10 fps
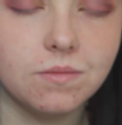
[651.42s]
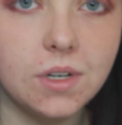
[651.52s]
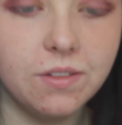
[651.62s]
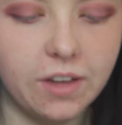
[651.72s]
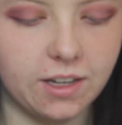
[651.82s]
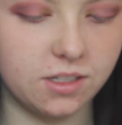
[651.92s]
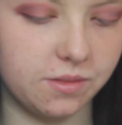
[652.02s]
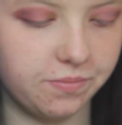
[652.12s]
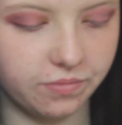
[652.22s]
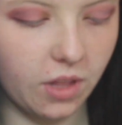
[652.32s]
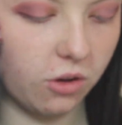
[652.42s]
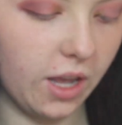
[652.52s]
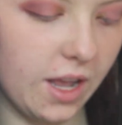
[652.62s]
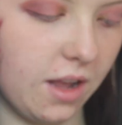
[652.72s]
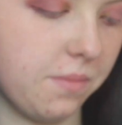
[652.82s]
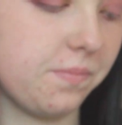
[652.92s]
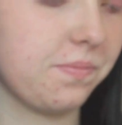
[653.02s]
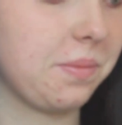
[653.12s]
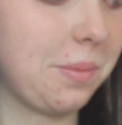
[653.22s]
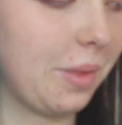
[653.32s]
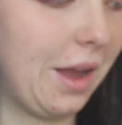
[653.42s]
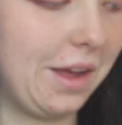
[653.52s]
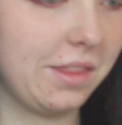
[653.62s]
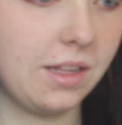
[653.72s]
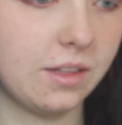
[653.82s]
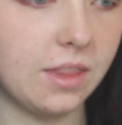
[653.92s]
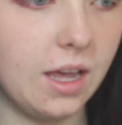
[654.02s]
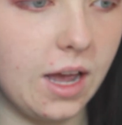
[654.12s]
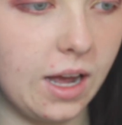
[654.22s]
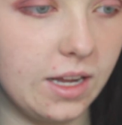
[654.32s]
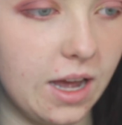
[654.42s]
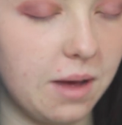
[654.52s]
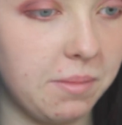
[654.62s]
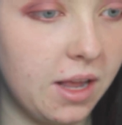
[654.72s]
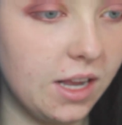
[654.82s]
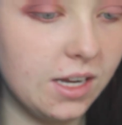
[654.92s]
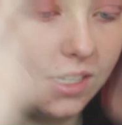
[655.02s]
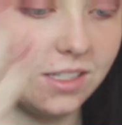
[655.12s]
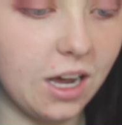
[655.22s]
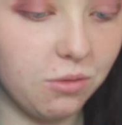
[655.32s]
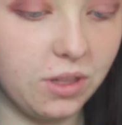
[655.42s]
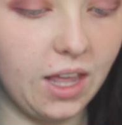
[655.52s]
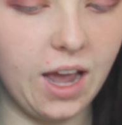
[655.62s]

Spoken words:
Perfect! Okay, I think that I am done with the